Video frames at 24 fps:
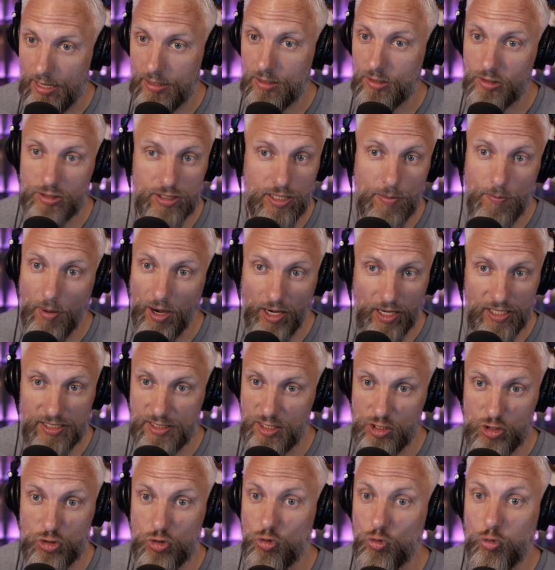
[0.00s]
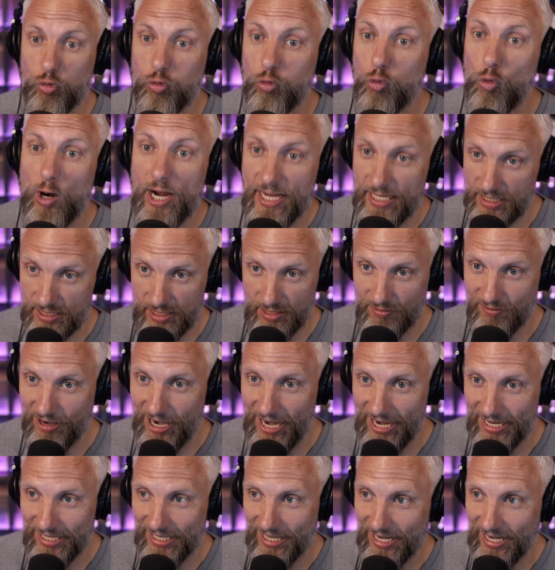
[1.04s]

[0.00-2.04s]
There's some markets, it's crazy, right?